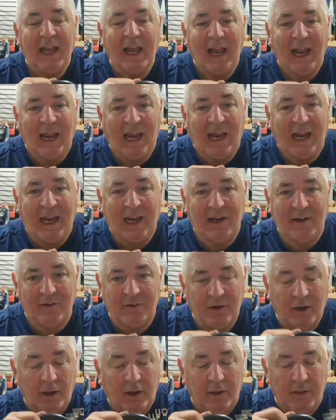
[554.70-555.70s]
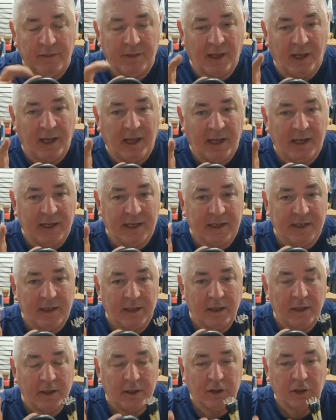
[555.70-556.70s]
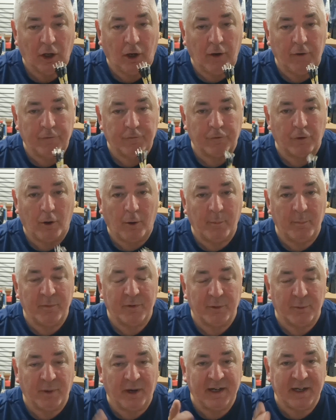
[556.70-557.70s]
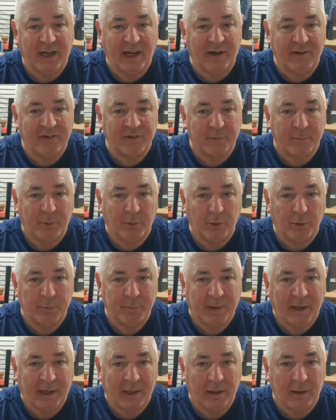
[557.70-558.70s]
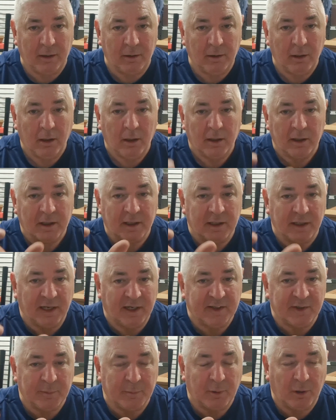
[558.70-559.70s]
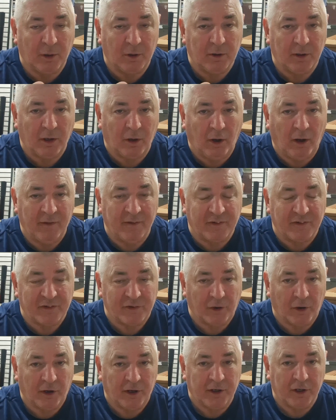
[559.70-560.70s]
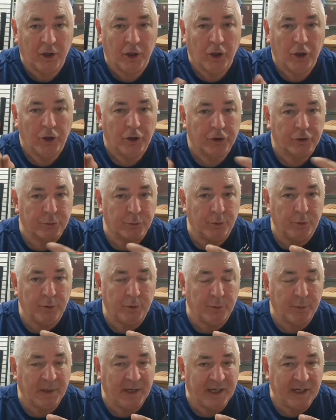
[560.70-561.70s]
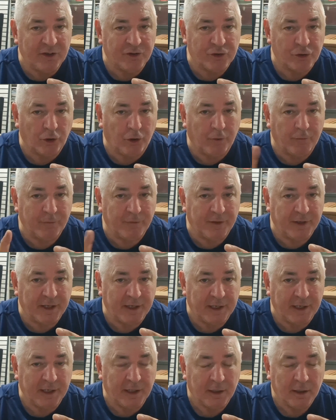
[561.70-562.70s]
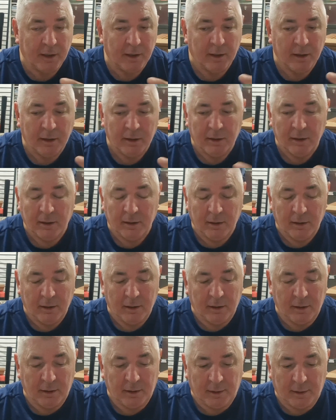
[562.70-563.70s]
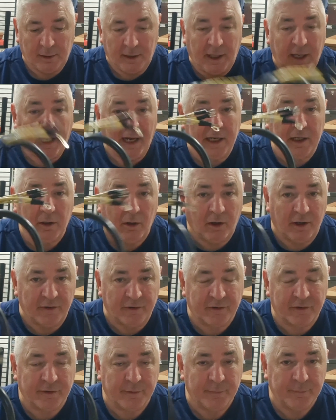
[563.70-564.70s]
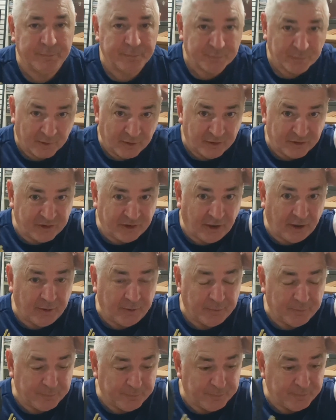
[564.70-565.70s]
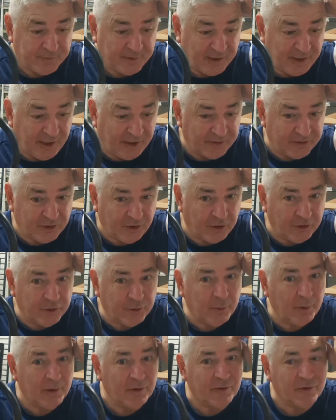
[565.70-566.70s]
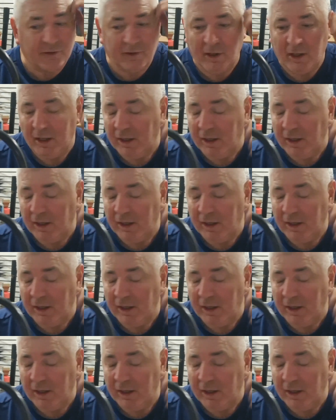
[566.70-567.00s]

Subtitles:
and they go from the radiator support panel, connector block either side, through to each of the headlights. So as a consequence,